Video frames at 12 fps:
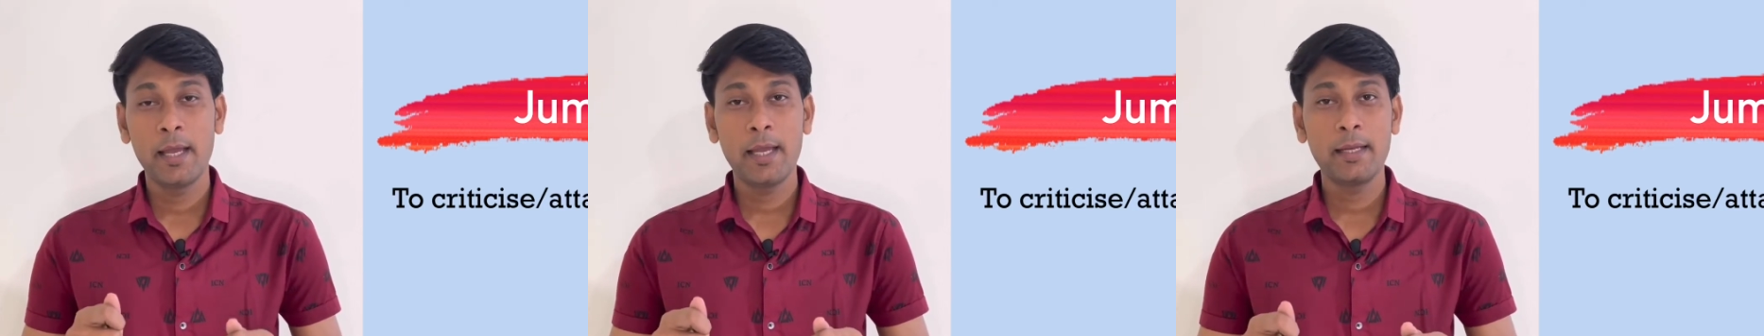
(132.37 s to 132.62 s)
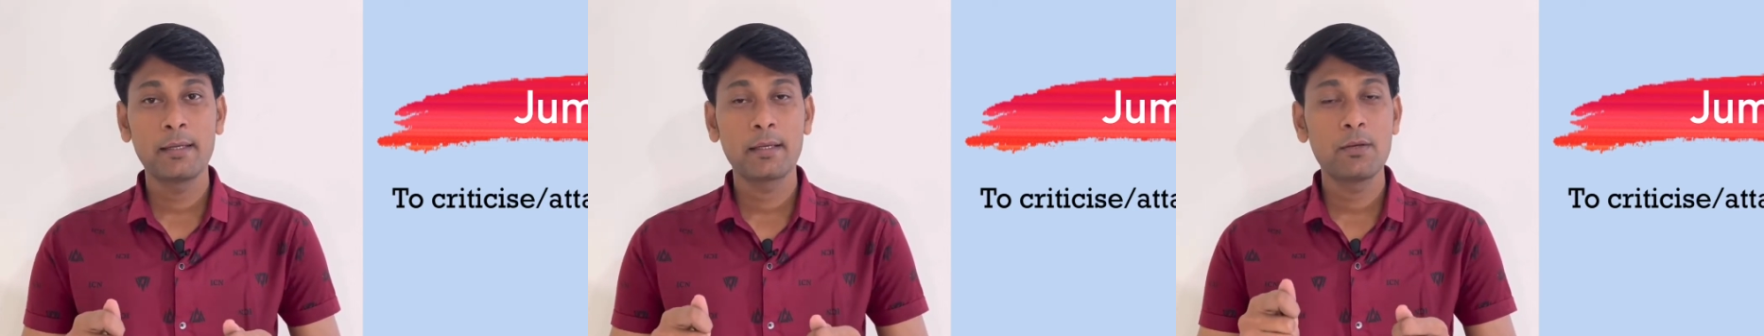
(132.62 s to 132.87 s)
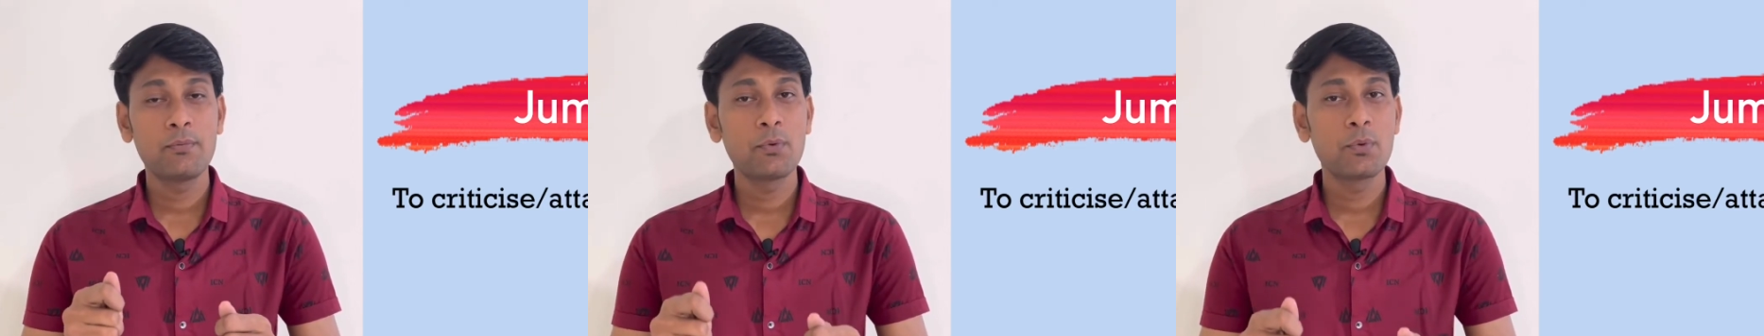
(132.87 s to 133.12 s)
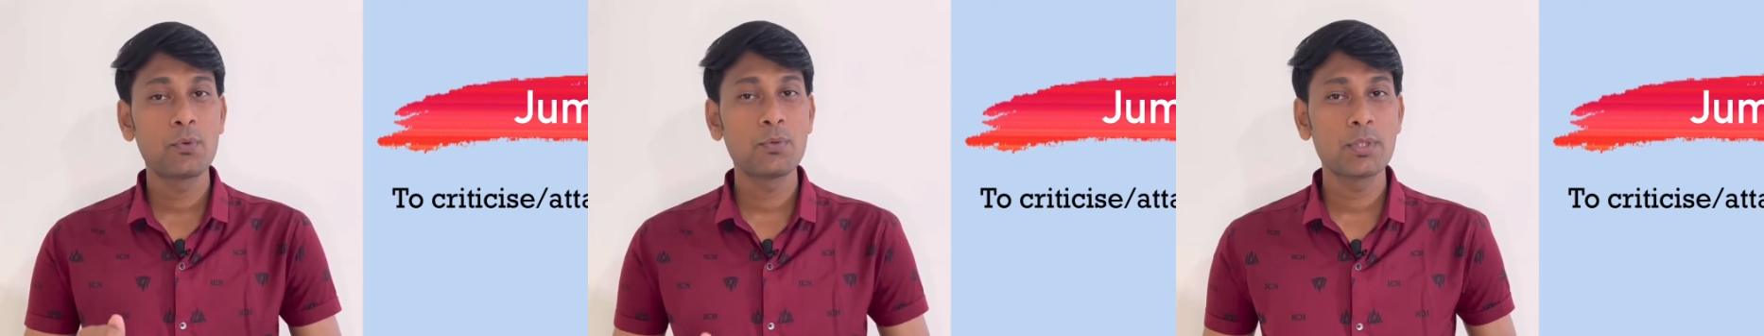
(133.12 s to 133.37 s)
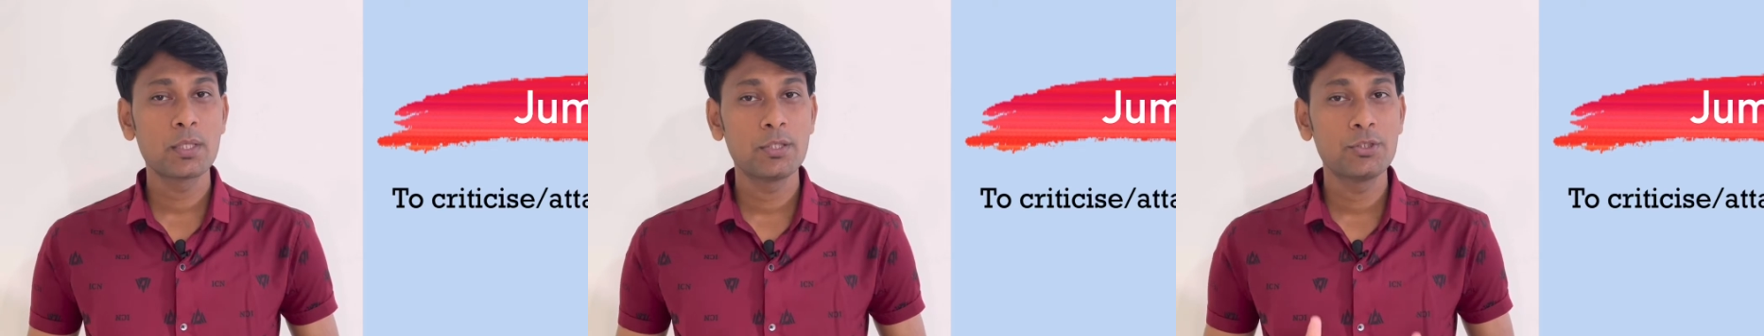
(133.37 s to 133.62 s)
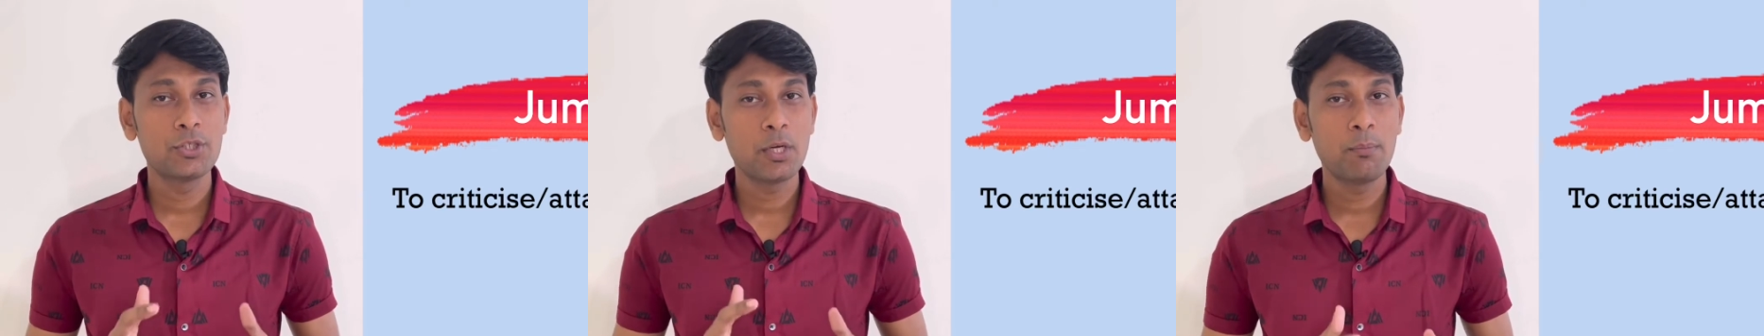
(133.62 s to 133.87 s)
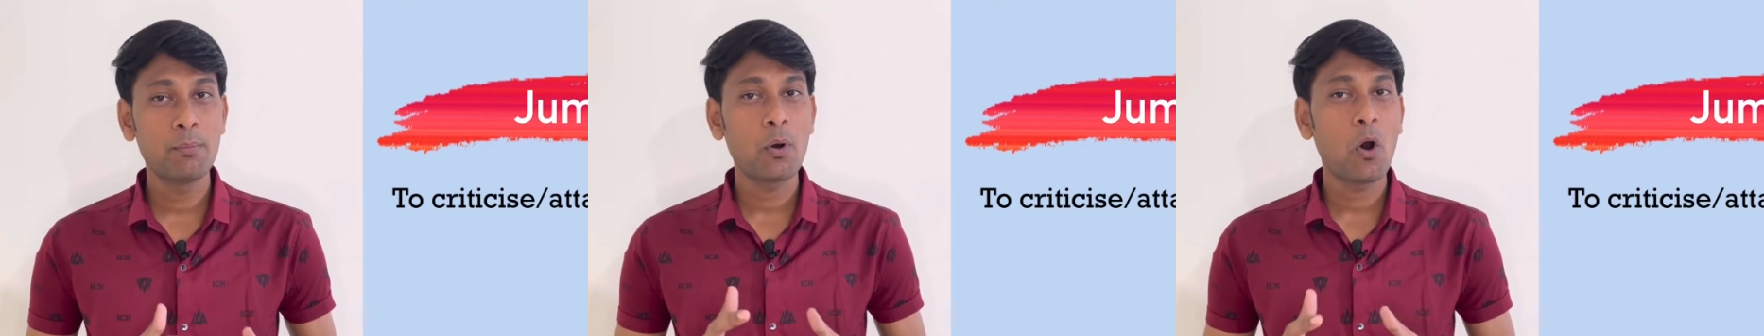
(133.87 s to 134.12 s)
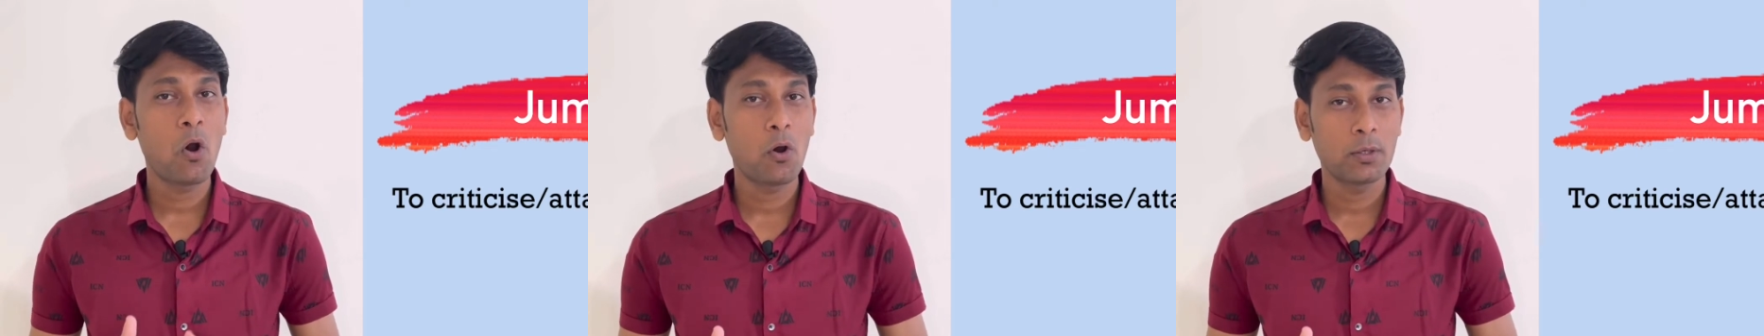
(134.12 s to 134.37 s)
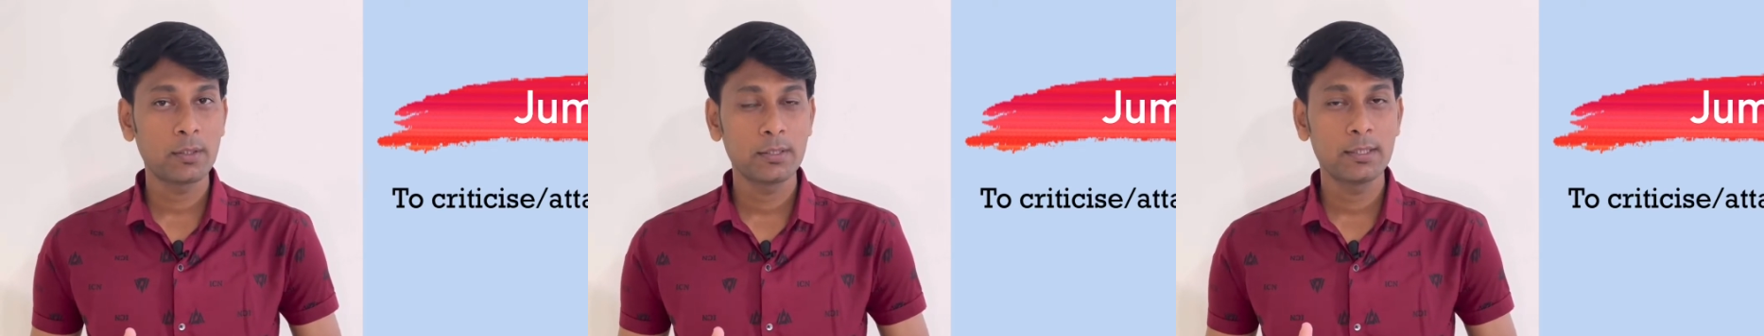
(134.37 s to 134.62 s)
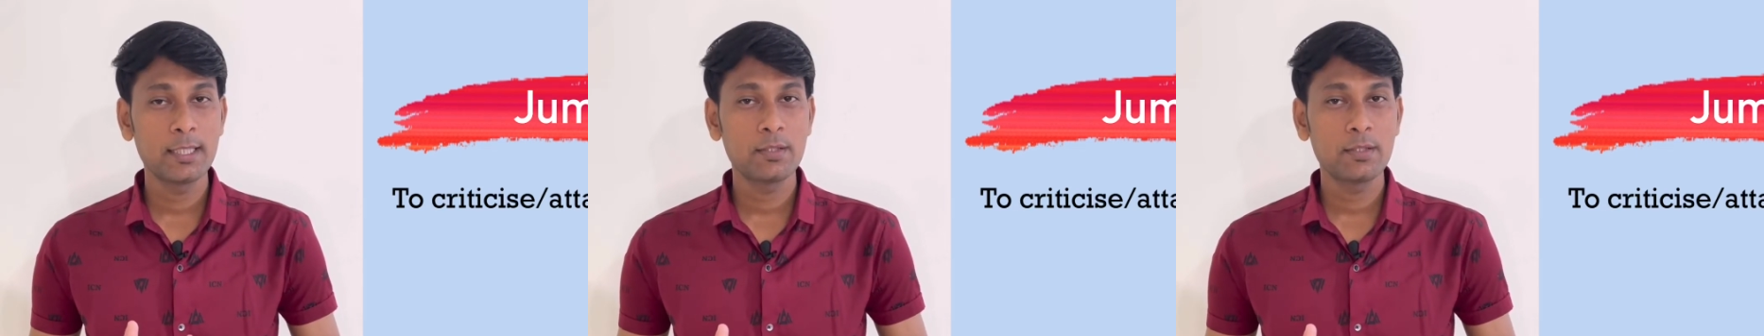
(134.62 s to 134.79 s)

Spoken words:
And if you use jump on,